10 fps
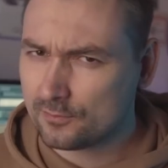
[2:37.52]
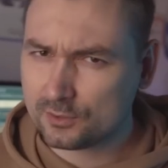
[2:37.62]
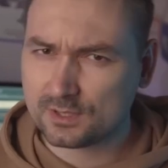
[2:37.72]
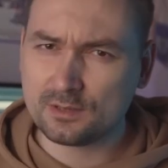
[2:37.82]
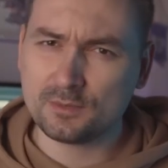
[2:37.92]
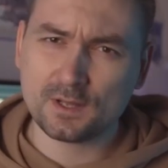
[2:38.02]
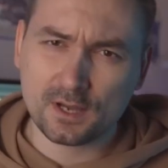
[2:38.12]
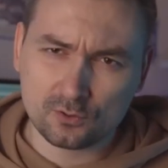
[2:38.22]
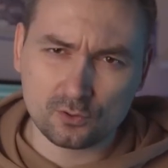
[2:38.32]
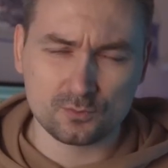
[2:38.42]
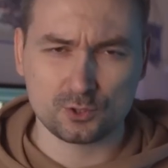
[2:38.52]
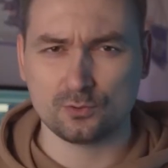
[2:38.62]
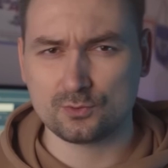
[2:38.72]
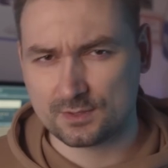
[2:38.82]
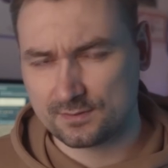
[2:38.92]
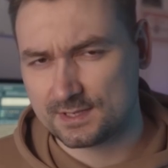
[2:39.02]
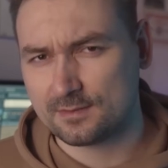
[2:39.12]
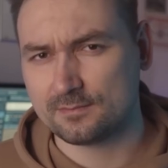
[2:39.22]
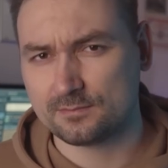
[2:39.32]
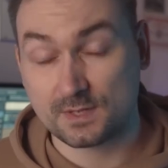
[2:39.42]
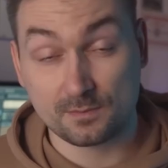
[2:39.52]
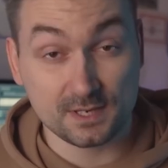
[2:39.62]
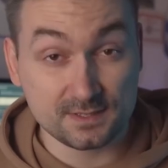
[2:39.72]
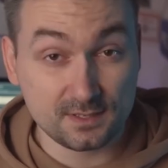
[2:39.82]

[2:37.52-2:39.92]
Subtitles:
Everyone needs to slow down and decide what